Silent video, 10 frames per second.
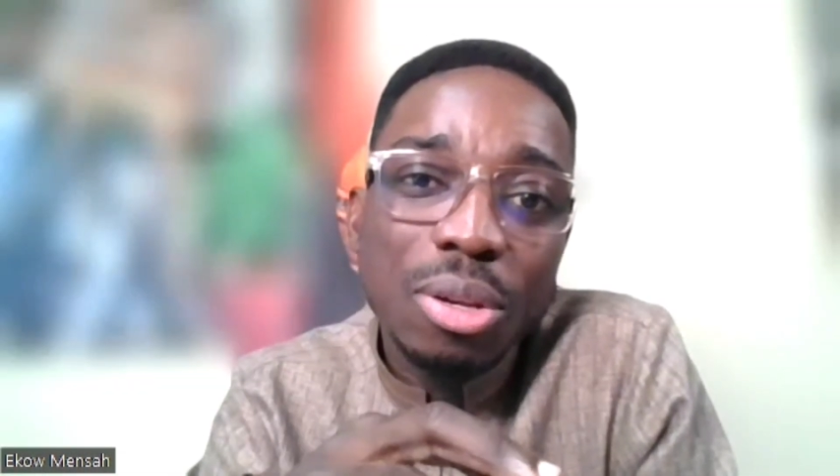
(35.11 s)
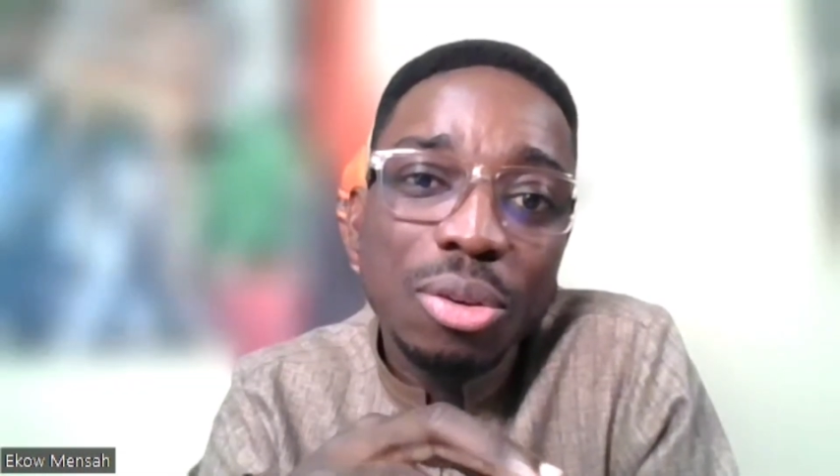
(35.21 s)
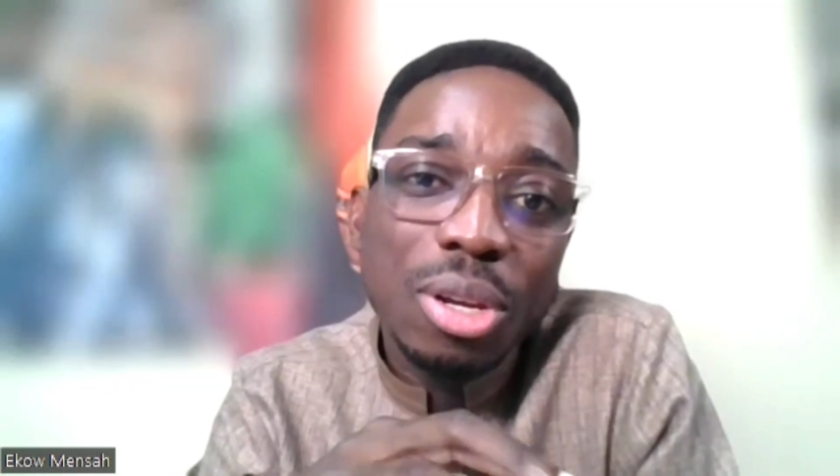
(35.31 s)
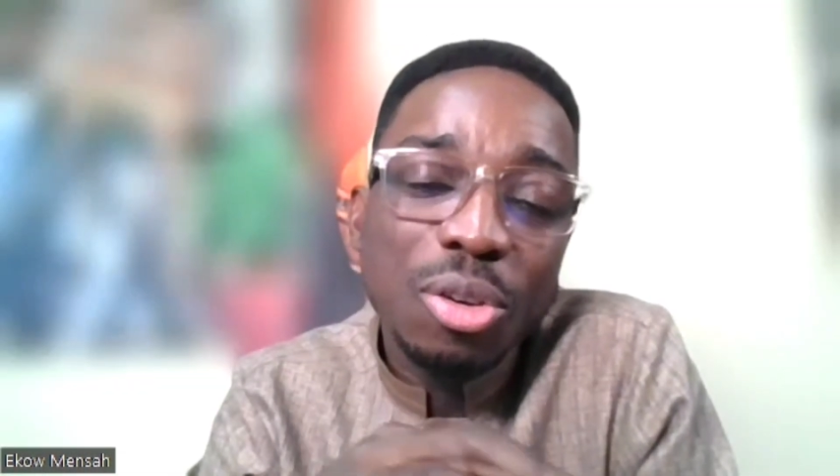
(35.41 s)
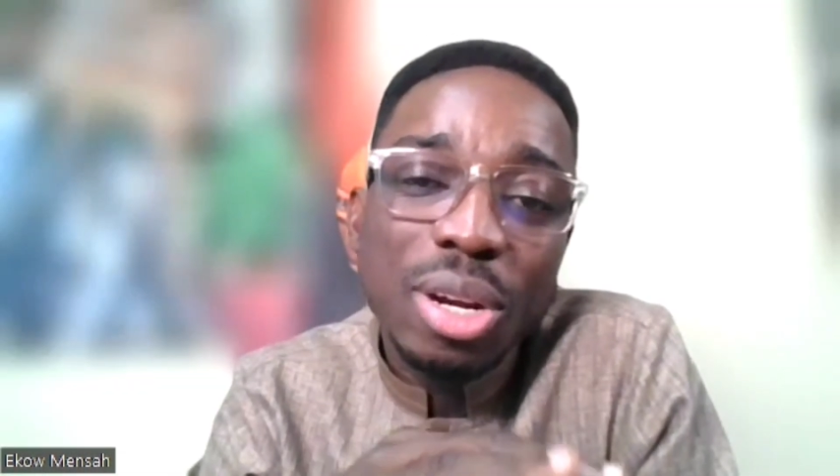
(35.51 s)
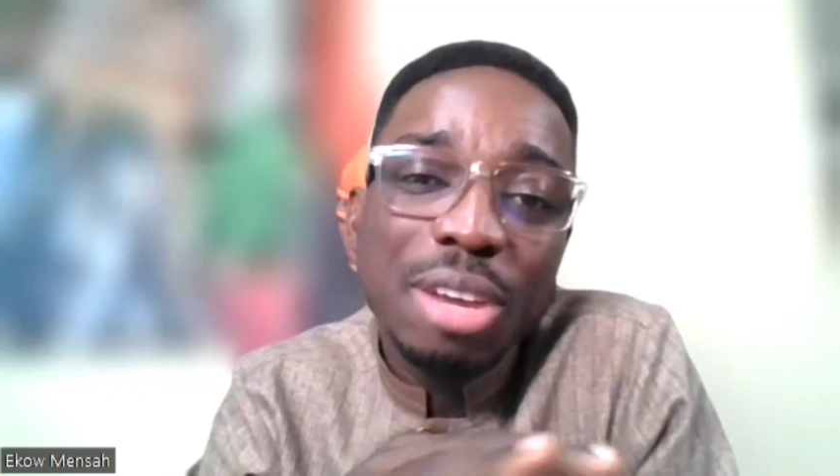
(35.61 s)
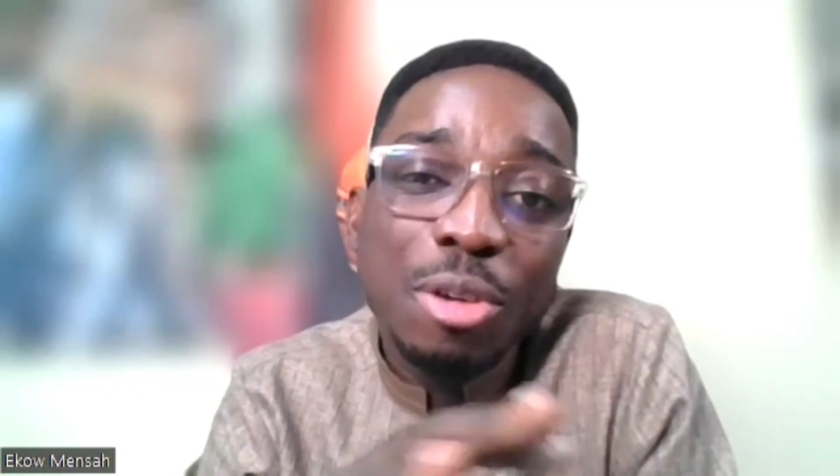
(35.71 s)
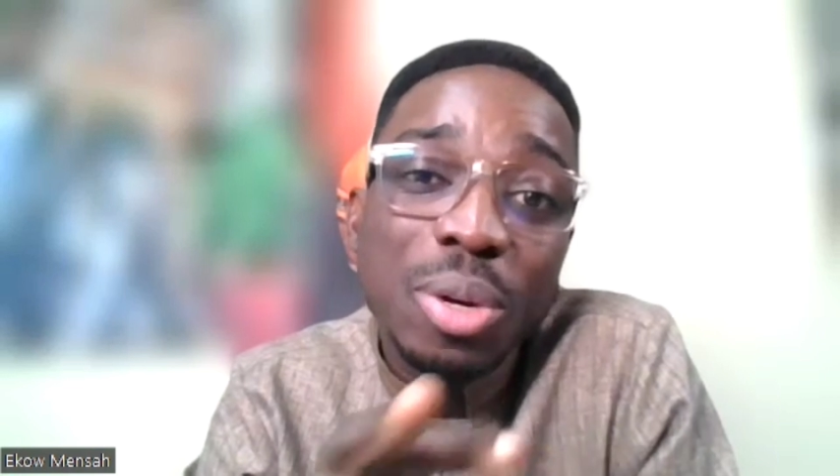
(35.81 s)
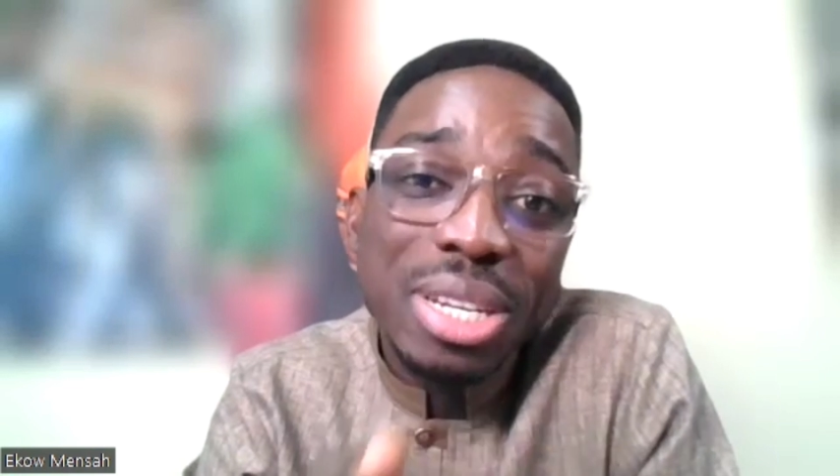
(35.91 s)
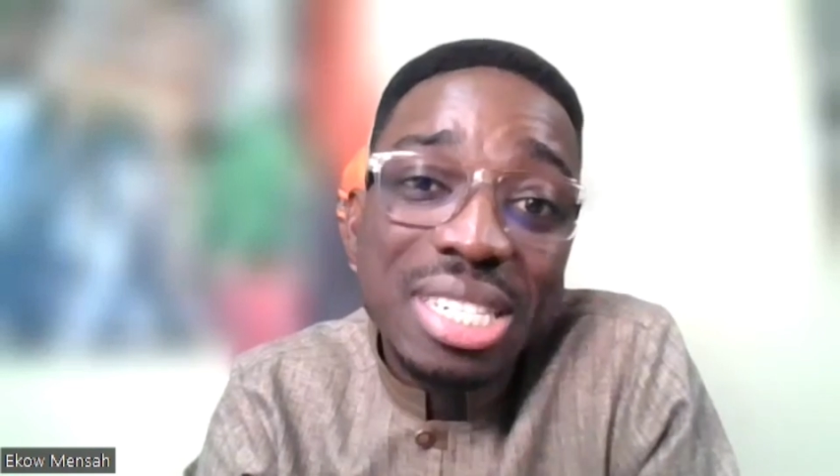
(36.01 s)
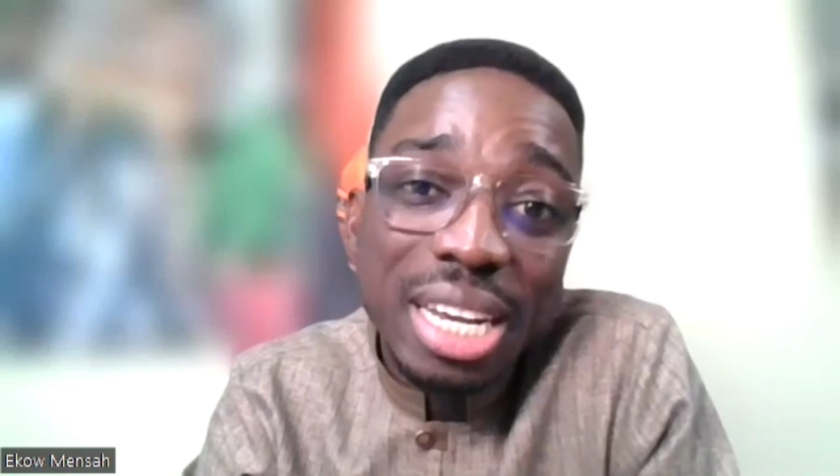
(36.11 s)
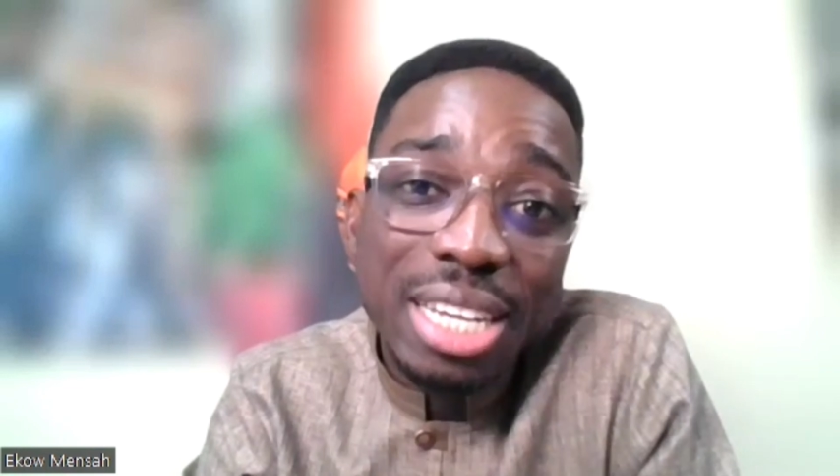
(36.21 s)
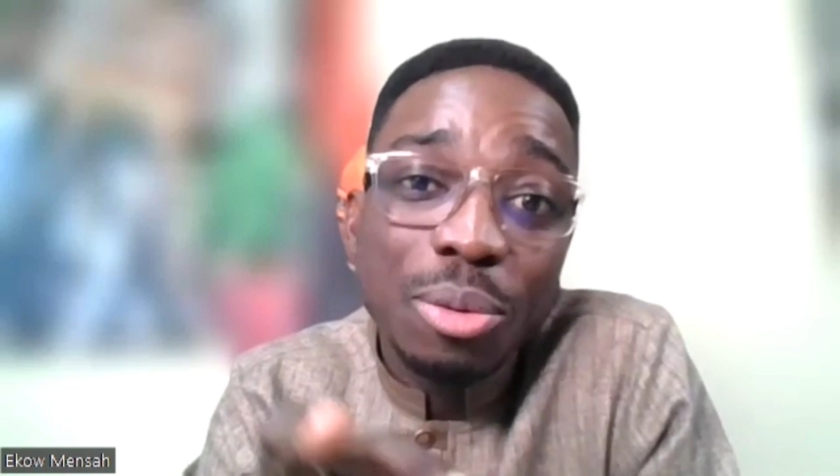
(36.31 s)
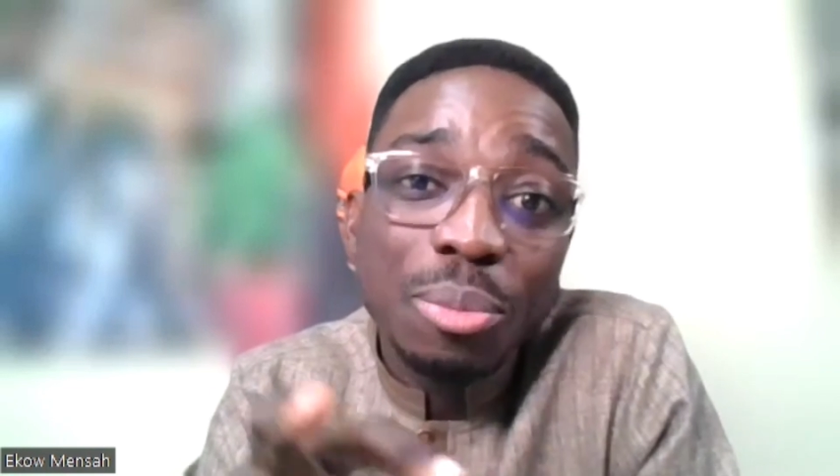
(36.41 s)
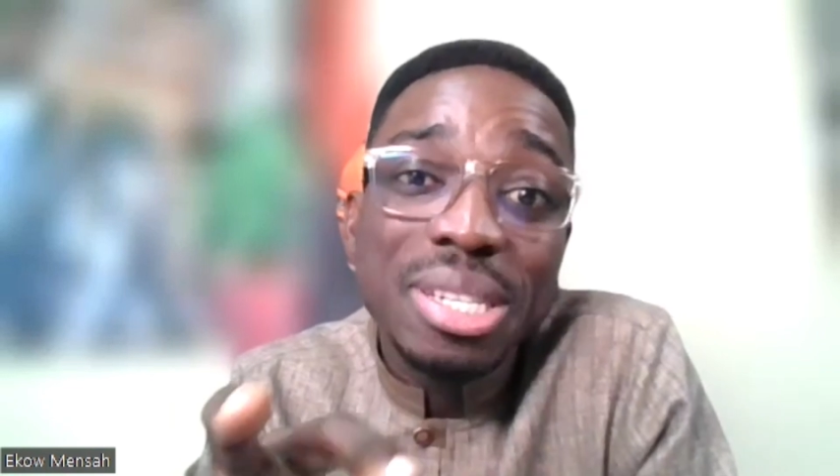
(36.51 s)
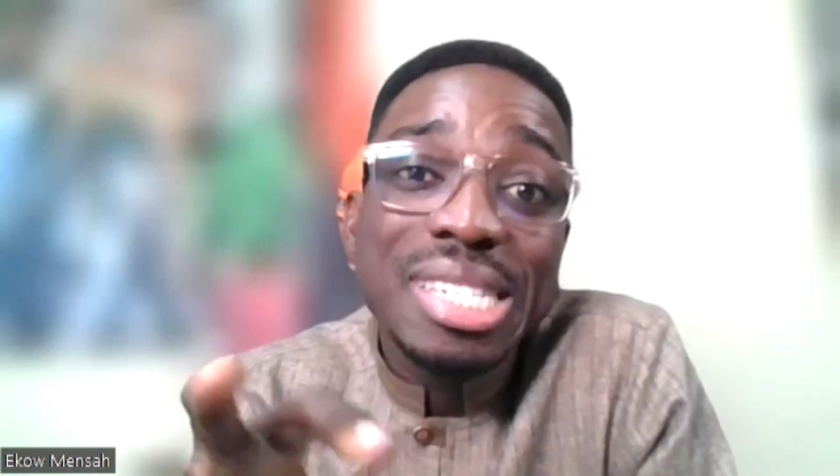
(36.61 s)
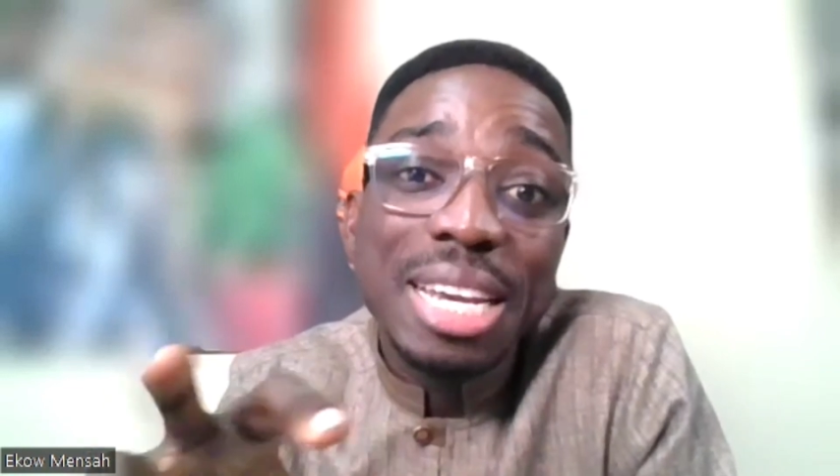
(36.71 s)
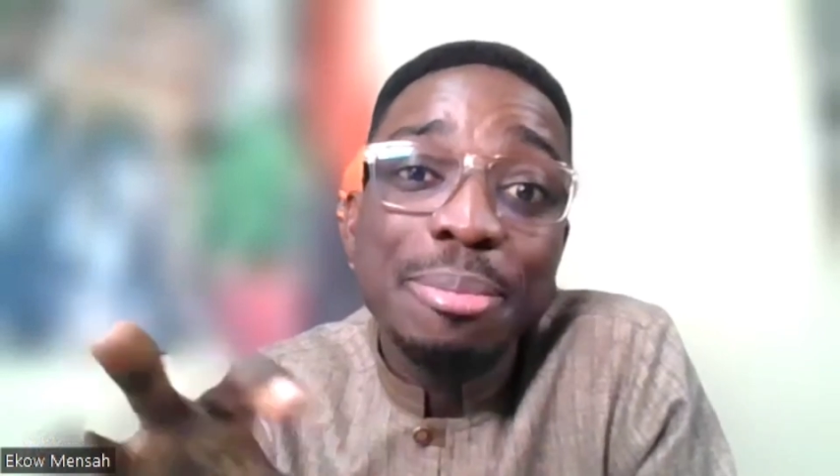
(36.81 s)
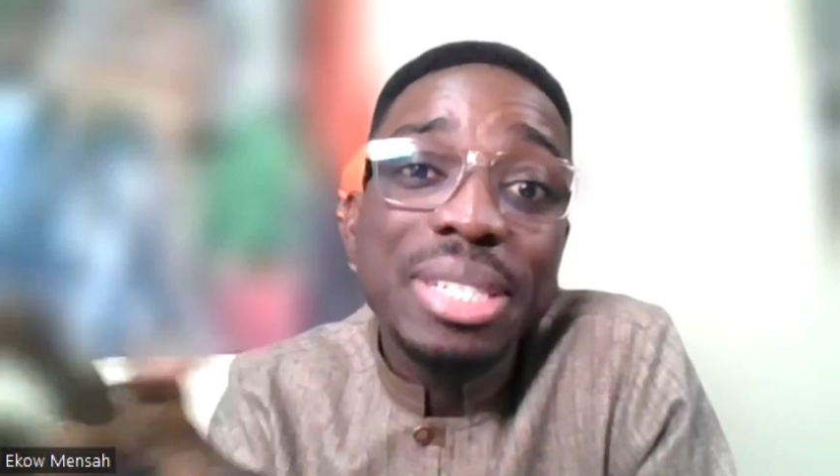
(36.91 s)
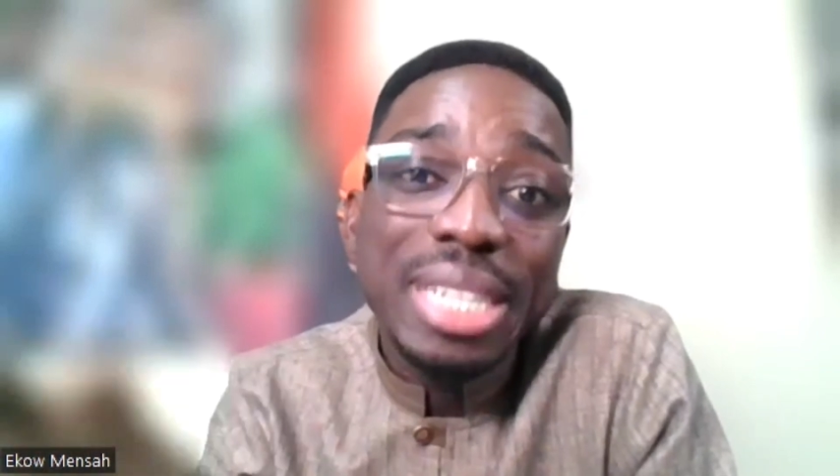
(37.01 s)
Not everybody starts from the
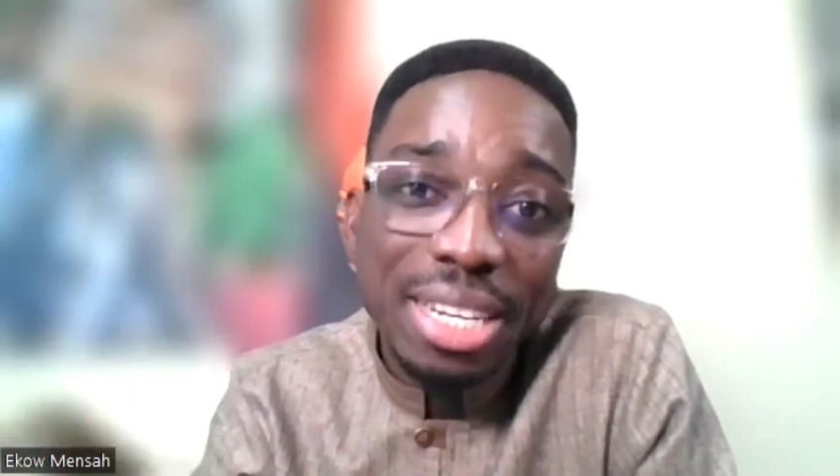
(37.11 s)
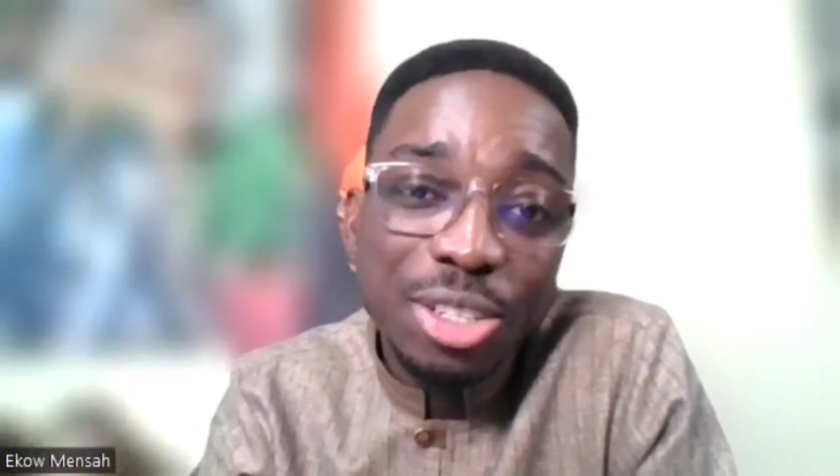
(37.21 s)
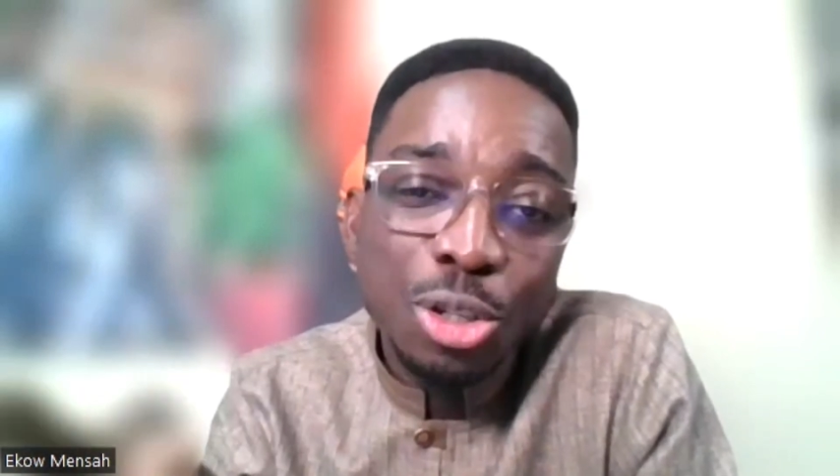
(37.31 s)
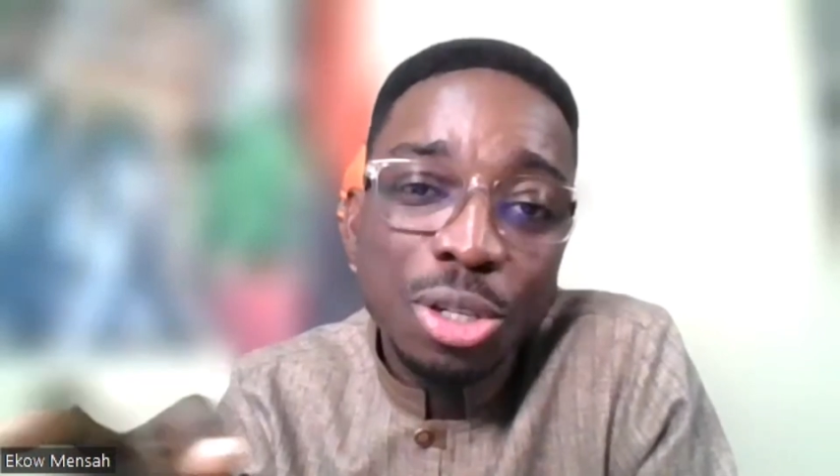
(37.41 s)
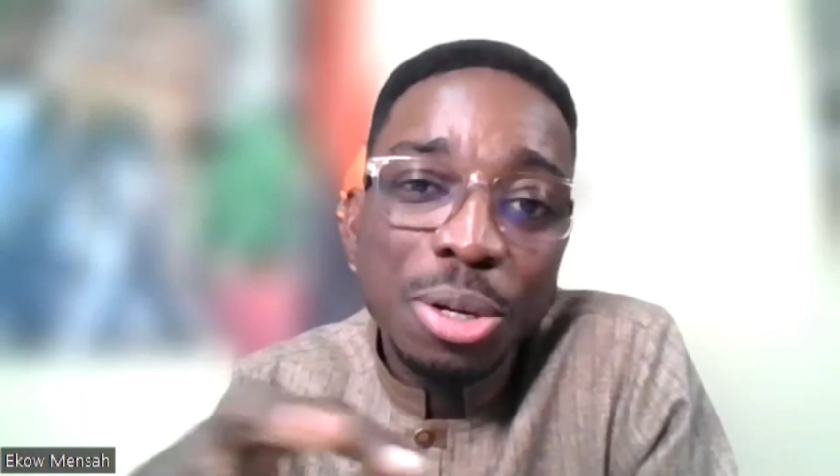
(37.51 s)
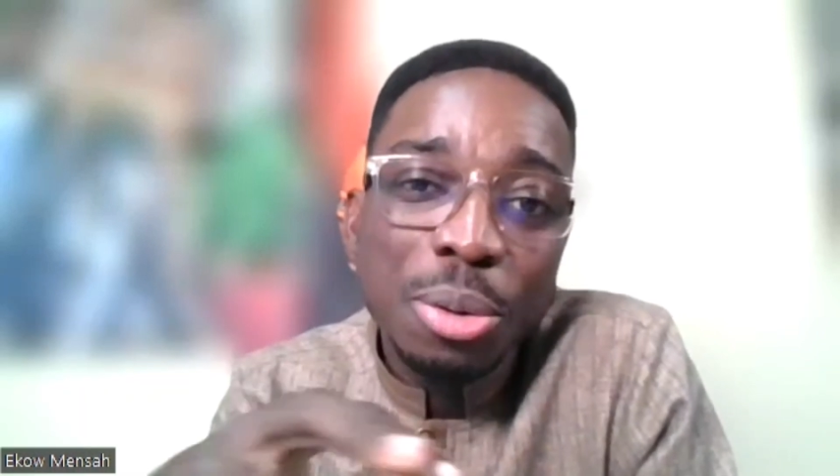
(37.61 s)
same stage,